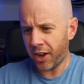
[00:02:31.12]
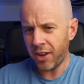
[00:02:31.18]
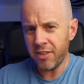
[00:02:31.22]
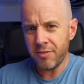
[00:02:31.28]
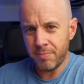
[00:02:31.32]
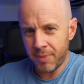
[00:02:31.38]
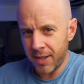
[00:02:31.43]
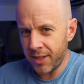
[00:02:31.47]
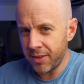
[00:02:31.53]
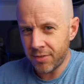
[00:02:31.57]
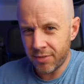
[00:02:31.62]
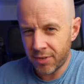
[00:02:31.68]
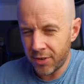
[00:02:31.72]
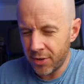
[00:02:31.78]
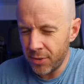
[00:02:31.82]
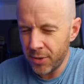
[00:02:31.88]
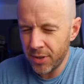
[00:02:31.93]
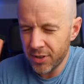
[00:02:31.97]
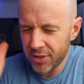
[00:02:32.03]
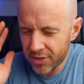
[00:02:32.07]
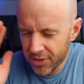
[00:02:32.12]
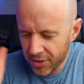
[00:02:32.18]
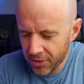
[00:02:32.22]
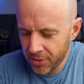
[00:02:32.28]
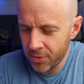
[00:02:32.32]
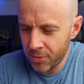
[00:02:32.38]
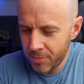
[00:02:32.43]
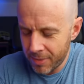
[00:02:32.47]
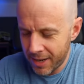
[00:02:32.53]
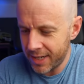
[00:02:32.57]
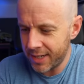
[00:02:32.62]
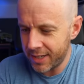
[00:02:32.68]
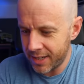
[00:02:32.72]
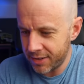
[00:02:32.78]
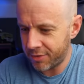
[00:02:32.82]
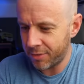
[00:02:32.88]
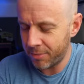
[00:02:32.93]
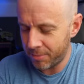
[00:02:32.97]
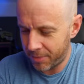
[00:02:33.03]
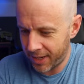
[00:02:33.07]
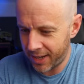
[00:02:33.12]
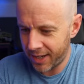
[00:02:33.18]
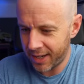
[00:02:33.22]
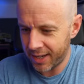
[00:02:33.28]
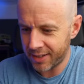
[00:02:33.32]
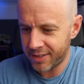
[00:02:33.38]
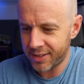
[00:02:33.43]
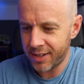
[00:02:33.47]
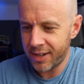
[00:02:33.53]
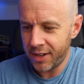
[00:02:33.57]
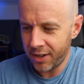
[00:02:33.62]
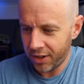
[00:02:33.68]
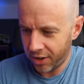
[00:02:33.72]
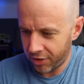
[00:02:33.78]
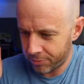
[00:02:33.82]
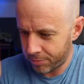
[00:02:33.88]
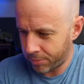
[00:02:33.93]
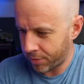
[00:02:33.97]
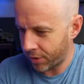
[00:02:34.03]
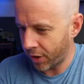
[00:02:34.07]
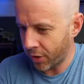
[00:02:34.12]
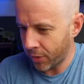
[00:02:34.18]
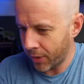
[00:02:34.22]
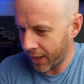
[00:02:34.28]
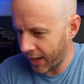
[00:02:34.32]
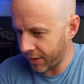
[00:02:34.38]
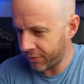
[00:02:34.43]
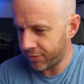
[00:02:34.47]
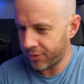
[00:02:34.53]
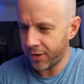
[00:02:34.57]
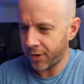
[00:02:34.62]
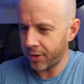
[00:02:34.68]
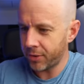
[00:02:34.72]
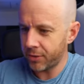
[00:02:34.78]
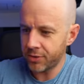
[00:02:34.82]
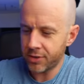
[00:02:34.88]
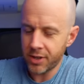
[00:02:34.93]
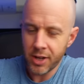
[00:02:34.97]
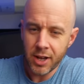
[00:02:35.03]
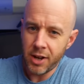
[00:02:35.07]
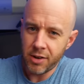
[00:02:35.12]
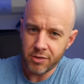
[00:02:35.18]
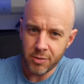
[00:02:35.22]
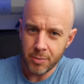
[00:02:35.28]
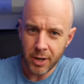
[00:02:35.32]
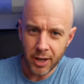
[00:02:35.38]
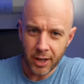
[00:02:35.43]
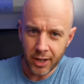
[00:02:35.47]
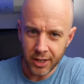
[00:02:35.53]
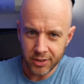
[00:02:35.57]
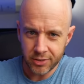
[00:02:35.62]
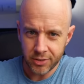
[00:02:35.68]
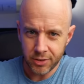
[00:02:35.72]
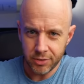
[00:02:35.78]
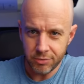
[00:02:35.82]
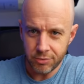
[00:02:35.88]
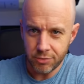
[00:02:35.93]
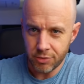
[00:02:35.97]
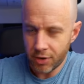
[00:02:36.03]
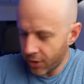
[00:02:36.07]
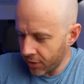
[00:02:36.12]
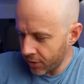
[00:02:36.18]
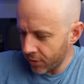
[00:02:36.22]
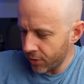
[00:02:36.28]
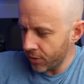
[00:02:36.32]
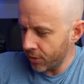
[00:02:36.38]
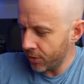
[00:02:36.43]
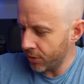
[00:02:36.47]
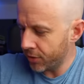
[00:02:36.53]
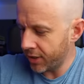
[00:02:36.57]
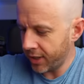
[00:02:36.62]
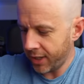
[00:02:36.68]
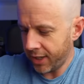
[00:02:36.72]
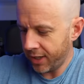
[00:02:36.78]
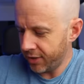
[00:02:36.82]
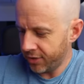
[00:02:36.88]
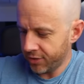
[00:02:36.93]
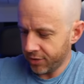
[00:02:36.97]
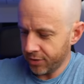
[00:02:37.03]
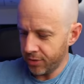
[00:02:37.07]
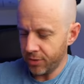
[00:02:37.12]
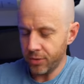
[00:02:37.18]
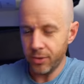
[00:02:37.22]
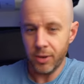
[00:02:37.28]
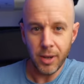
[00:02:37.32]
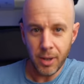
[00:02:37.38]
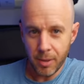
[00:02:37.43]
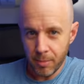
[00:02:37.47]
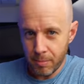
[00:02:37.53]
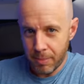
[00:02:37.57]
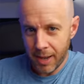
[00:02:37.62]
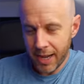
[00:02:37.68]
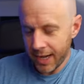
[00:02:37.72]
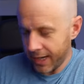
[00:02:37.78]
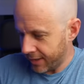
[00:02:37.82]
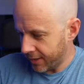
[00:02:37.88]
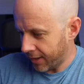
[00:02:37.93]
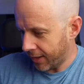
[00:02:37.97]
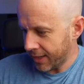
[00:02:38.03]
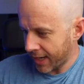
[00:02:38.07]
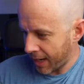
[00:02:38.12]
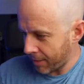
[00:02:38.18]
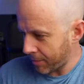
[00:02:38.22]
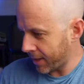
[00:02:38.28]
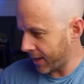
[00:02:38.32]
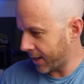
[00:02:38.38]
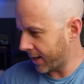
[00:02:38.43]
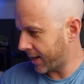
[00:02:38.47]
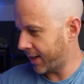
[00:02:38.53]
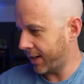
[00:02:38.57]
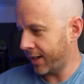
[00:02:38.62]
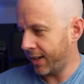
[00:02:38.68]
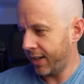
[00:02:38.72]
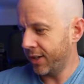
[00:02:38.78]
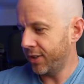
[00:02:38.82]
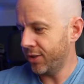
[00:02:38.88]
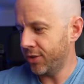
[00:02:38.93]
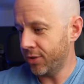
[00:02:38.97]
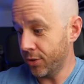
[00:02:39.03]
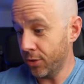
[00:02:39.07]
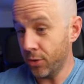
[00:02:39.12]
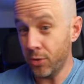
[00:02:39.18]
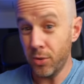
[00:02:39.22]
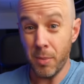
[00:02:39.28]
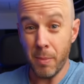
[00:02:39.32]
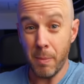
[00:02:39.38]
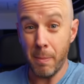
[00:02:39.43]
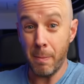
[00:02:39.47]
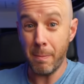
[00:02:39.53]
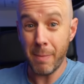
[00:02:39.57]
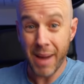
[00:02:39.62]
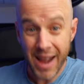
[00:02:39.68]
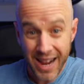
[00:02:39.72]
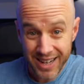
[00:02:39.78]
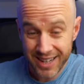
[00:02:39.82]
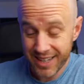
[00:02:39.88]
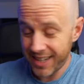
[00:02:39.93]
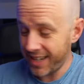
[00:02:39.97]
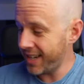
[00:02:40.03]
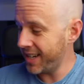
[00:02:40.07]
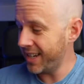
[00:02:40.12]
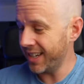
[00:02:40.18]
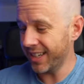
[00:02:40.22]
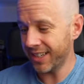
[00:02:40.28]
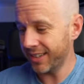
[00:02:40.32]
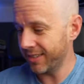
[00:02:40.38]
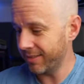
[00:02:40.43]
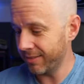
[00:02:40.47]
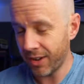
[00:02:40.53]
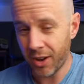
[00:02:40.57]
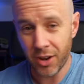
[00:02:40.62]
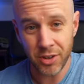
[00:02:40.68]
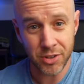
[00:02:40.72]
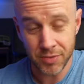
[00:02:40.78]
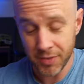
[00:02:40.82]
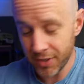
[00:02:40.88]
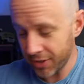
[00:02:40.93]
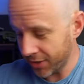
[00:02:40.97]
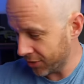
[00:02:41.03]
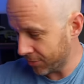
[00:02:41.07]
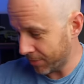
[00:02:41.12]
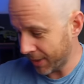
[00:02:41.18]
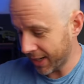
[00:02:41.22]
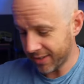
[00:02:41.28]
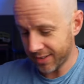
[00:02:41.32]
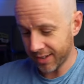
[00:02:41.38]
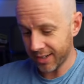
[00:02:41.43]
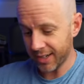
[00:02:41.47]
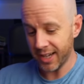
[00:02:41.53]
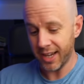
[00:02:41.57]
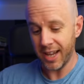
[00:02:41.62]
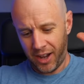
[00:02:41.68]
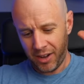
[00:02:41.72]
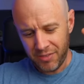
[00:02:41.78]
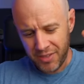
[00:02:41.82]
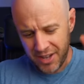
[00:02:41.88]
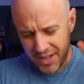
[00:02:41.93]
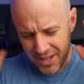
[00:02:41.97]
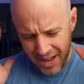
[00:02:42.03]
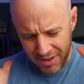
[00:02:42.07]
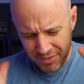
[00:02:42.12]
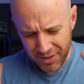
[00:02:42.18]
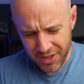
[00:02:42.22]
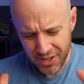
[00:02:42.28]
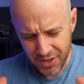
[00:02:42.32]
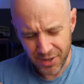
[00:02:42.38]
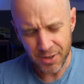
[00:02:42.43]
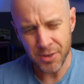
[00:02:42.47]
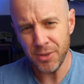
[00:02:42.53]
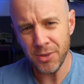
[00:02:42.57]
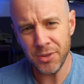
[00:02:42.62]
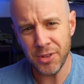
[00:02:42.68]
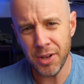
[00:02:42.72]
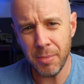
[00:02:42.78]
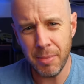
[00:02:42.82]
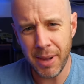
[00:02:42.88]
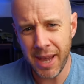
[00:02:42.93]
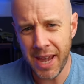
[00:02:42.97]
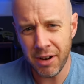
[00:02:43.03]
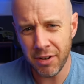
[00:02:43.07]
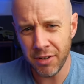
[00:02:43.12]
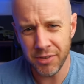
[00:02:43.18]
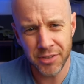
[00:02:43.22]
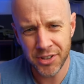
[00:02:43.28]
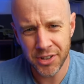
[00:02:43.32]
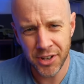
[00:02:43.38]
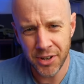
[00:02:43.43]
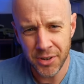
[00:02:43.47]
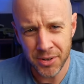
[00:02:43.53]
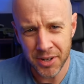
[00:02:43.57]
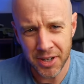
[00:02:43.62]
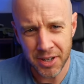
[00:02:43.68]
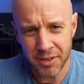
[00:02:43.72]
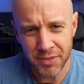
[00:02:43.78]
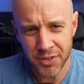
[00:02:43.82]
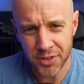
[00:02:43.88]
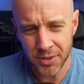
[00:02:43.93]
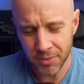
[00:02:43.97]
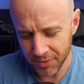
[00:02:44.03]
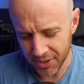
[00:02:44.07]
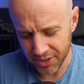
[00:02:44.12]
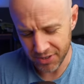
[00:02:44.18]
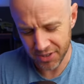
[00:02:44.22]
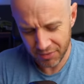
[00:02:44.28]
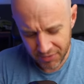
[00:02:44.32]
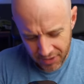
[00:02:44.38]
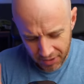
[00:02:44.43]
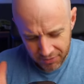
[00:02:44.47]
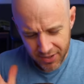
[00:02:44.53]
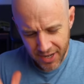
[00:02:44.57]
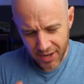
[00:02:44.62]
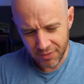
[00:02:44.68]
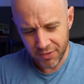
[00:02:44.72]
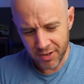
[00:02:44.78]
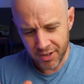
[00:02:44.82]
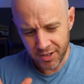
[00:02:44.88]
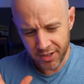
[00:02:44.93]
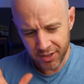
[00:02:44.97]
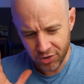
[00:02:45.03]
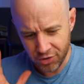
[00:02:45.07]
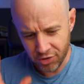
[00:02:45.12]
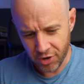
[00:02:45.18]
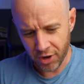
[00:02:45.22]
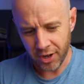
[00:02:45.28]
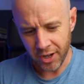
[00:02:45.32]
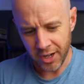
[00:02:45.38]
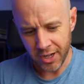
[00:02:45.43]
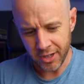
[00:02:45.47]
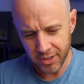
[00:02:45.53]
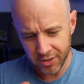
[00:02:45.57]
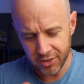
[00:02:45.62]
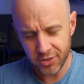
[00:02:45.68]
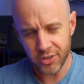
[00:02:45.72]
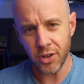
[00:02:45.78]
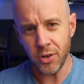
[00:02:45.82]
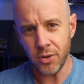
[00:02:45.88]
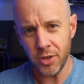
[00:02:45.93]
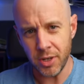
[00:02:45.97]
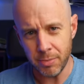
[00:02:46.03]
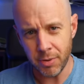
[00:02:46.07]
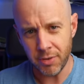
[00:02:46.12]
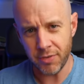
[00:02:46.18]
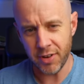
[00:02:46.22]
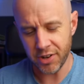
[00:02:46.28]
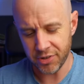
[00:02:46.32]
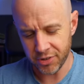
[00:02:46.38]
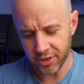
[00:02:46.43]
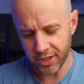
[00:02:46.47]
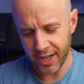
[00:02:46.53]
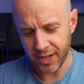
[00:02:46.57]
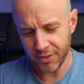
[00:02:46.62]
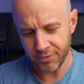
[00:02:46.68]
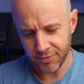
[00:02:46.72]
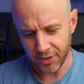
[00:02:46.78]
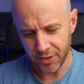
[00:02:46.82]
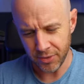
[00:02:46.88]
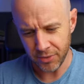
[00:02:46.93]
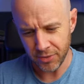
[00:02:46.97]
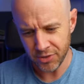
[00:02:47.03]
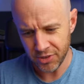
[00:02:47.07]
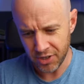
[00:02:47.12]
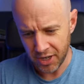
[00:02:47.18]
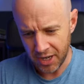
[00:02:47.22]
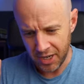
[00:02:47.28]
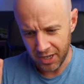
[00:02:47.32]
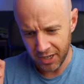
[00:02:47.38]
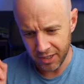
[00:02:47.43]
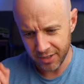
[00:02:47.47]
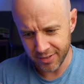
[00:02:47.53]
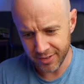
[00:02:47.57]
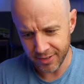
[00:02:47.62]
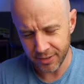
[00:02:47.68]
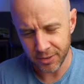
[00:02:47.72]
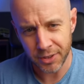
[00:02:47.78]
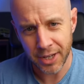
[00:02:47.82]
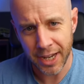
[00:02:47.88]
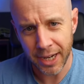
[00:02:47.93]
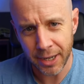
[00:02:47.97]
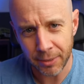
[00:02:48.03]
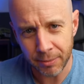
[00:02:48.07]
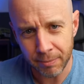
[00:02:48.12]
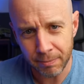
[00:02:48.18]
I've been through so many different pairs of pro headphones, from the likes of Rode to Beyer Dynamic to Mackie and lots of others basically. I've never used a pair of Sony for some reason. I've never tried Sony Professional headphones until now.